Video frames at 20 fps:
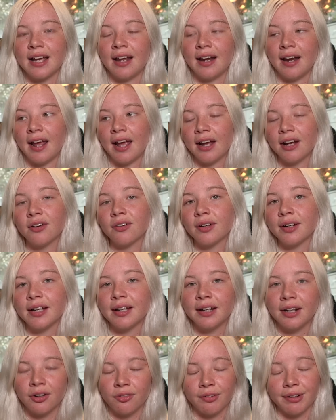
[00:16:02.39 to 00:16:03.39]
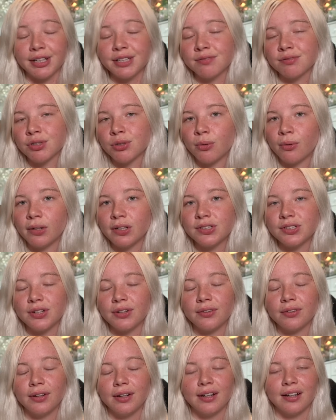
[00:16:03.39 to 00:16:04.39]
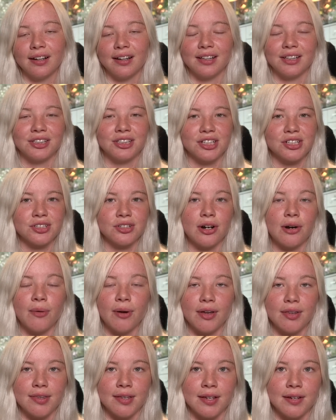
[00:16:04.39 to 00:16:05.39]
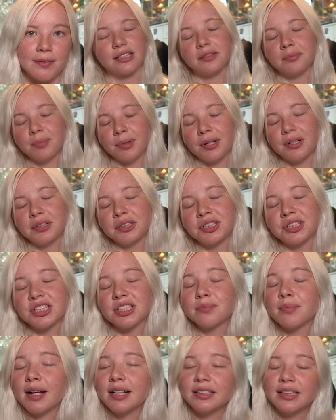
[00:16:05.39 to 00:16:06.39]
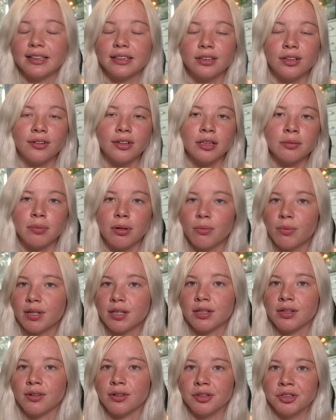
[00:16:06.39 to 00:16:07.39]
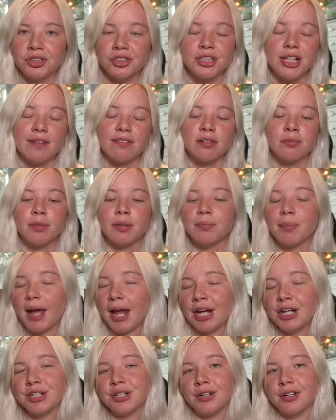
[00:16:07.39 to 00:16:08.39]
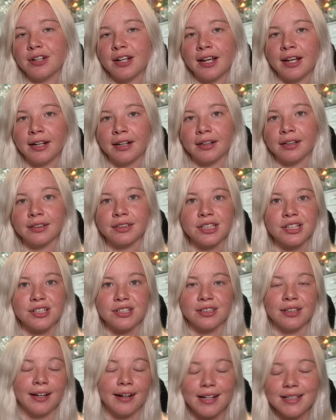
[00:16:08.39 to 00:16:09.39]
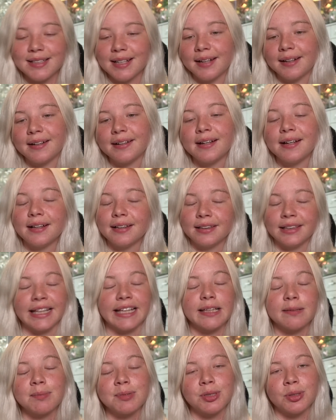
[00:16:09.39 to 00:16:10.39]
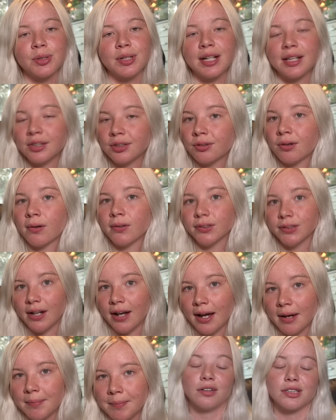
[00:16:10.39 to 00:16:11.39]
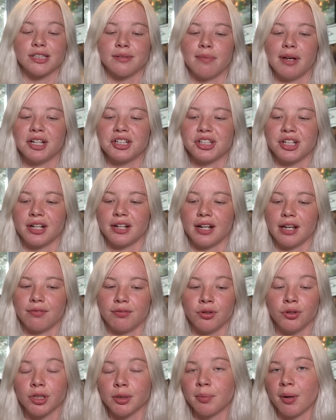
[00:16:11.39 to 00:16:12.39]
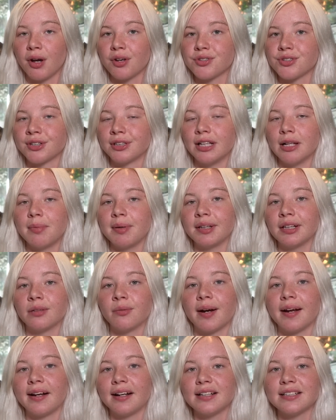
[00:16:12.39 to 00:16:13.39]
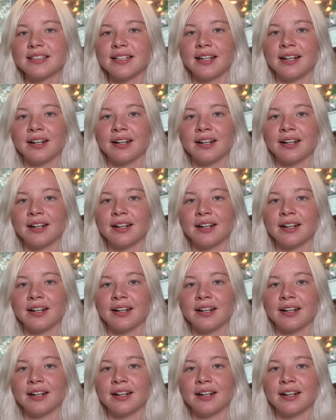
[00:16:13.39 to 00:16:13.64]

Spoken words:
and angry and aggressive towards you. It's just not worth it. Some birds just might take longer to bond with you. You just have to be patient and just, like I said, let them do it in their own time. Not to mention, if you're the person clipping their wings,